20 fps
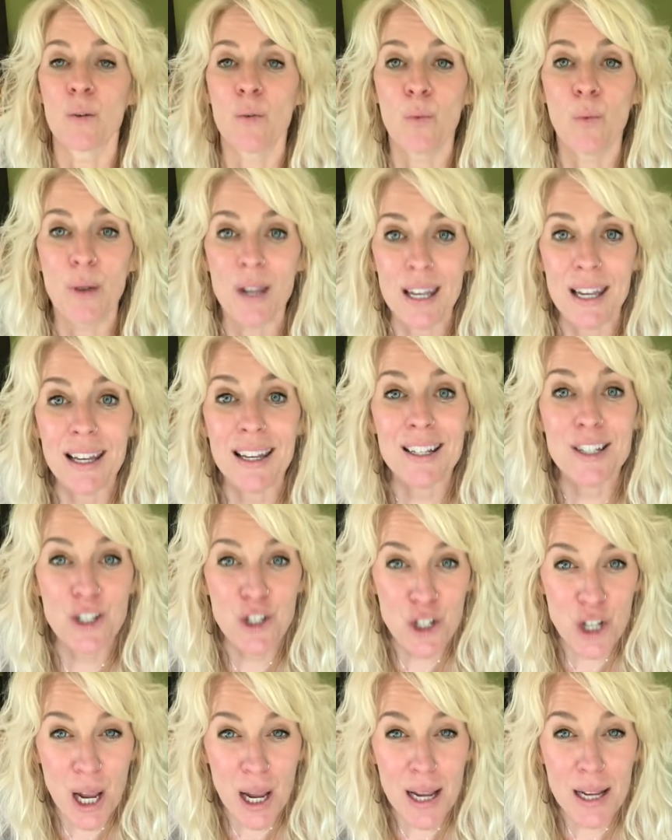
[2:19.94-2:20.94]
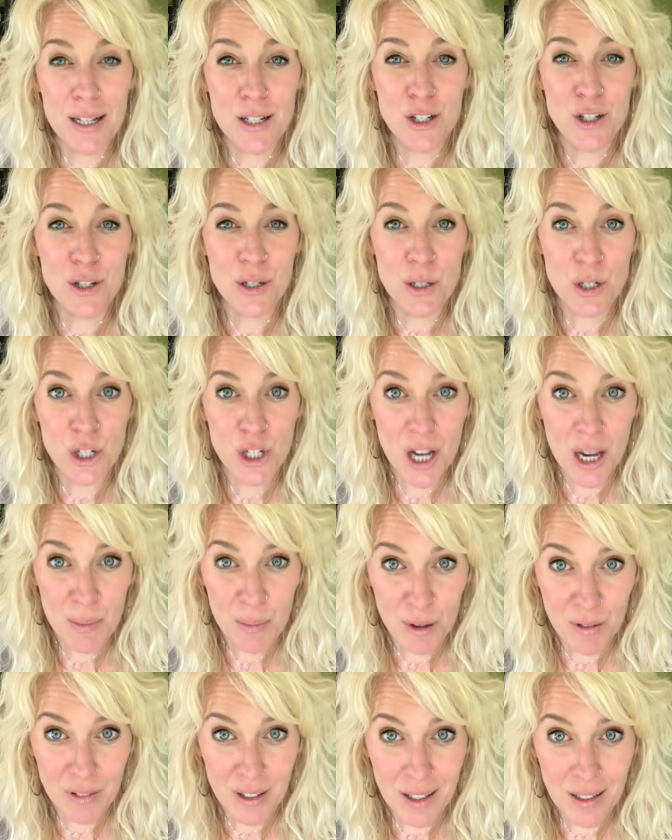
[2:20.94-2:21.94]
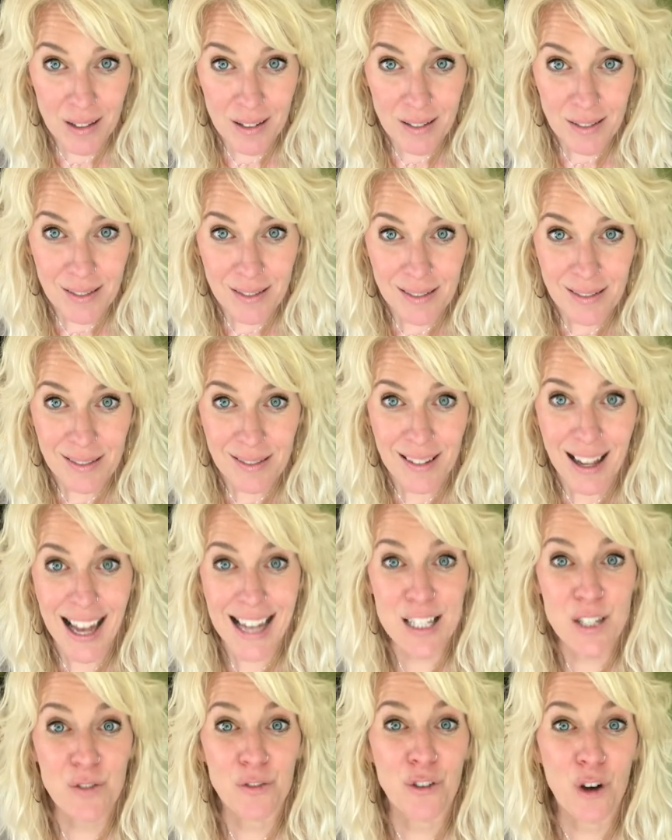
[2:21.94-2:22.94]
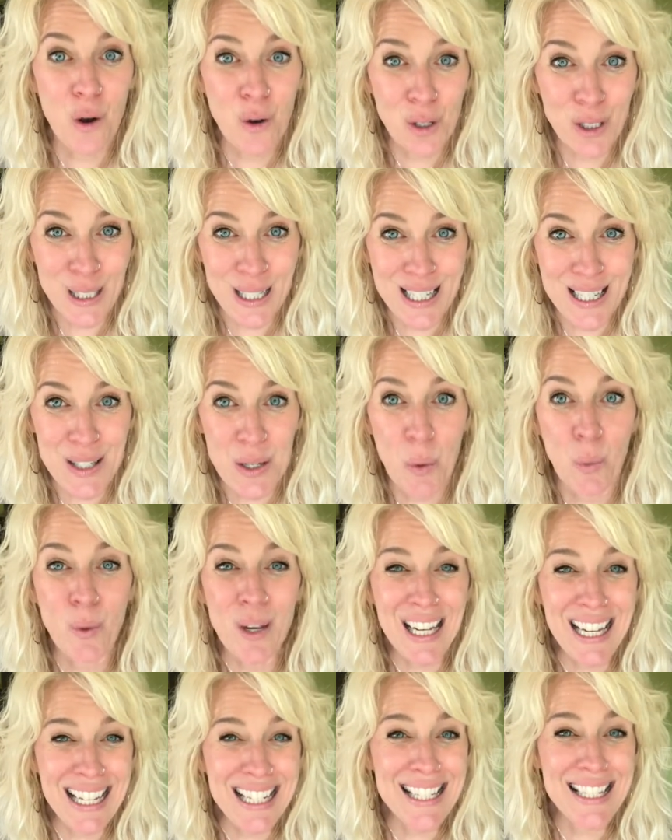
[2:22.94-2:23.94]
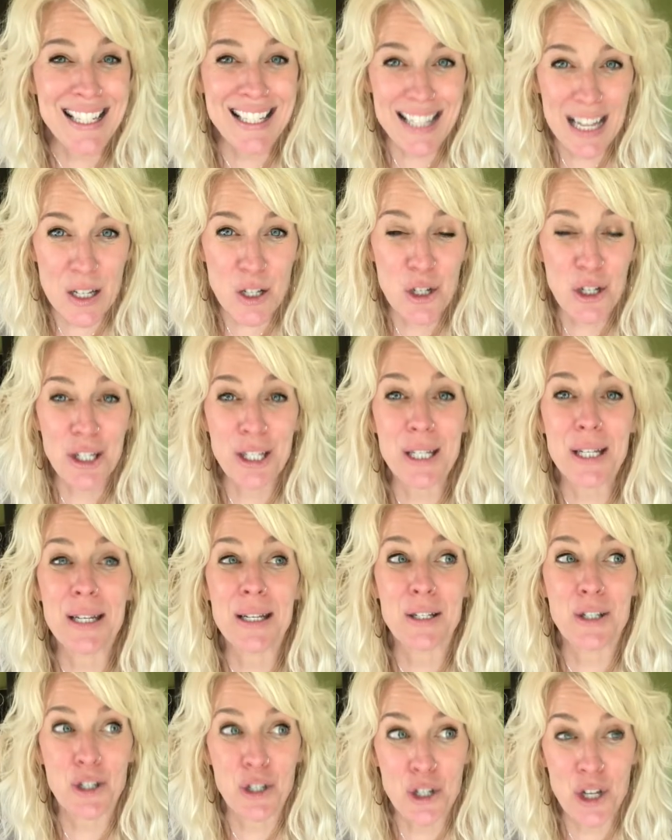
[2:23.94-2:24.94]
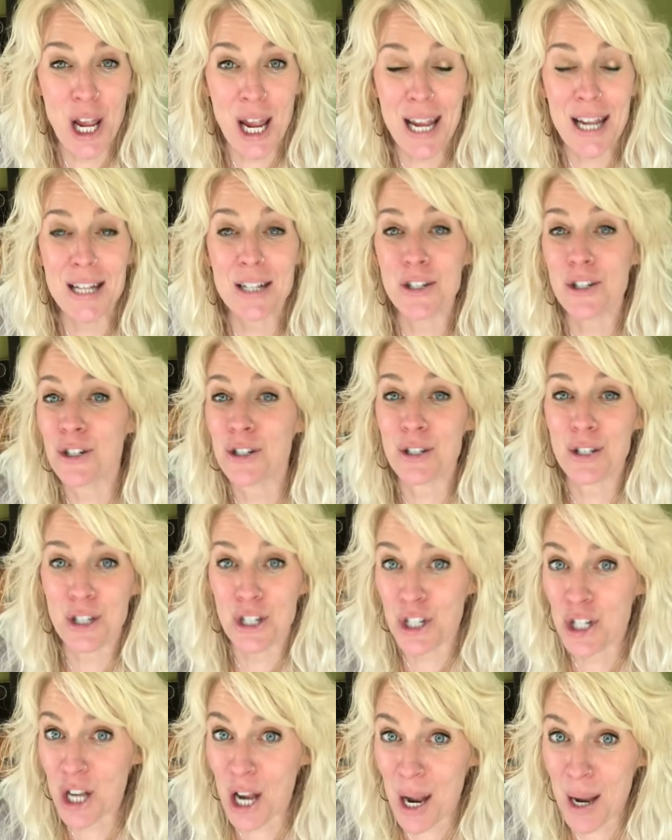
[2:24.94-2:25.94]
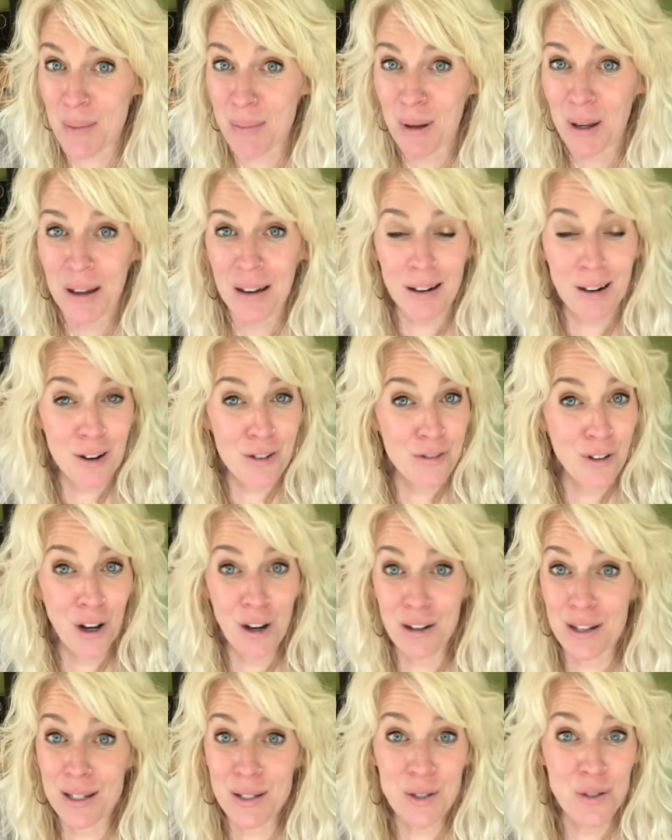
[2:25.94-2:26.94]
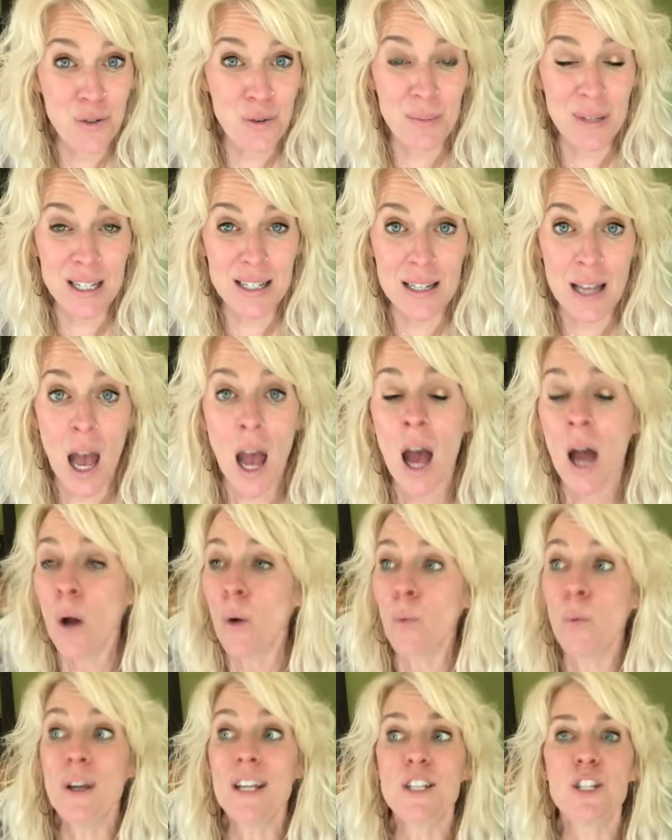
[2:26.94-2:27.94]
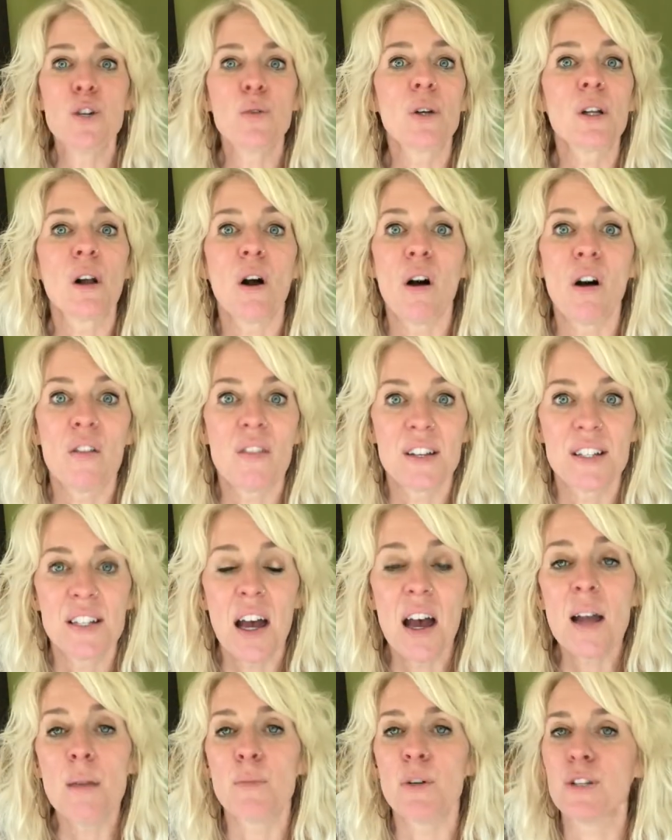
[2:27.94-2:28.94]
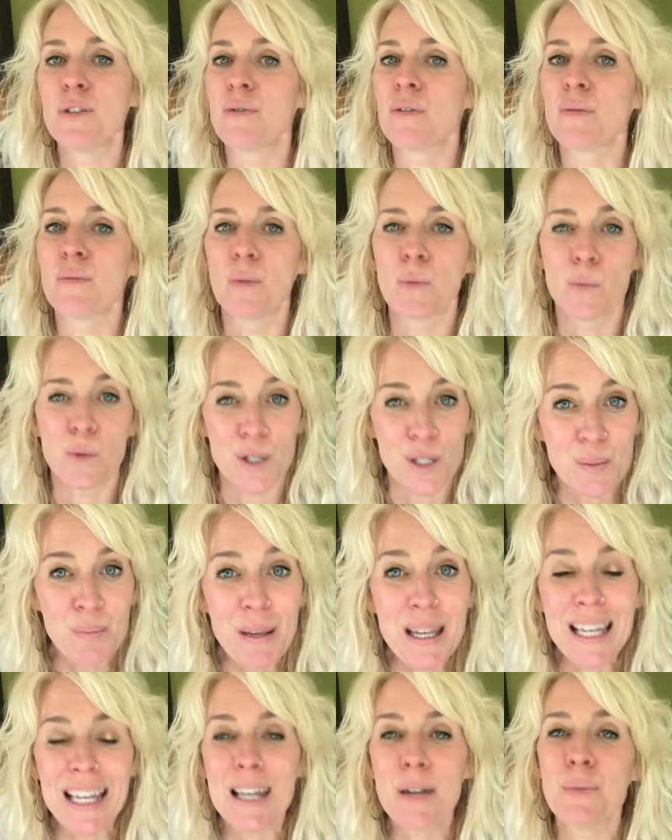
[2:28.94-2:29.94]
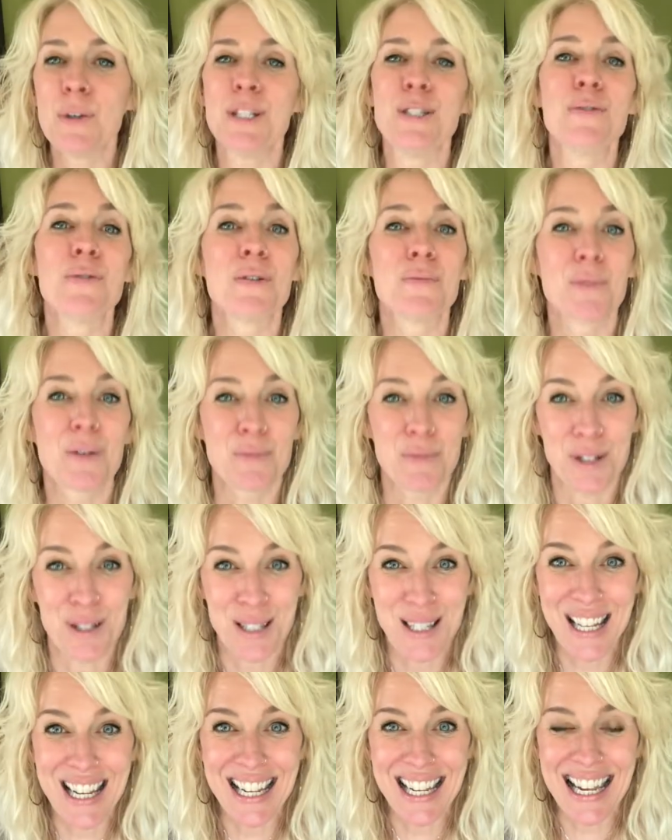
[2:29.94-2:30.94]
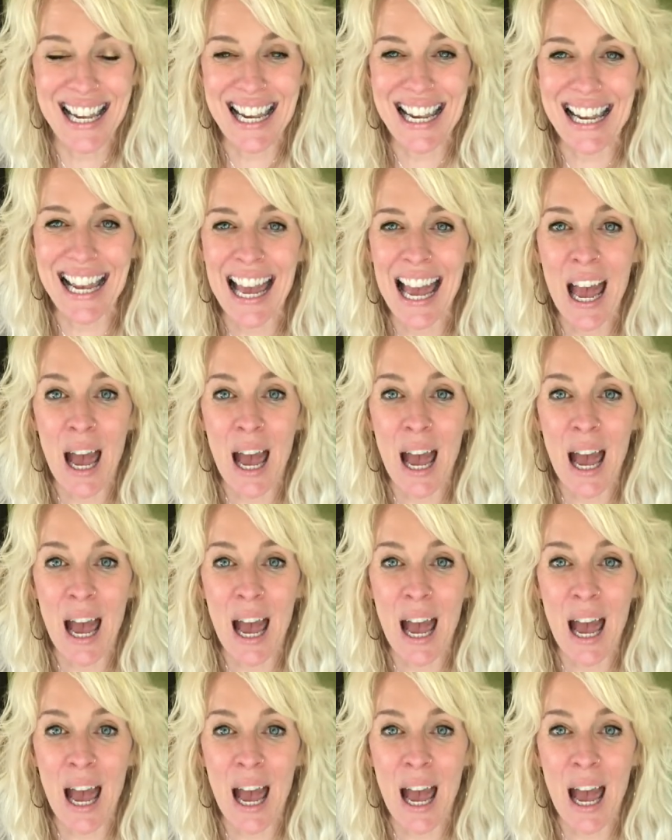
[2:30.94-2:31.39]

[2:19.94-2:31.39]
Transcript: We can change the shape of it. As vocalists, we can essentially change the shape of our instrument. We do it all the time. We do it when we're speaking, we do it when we're singing.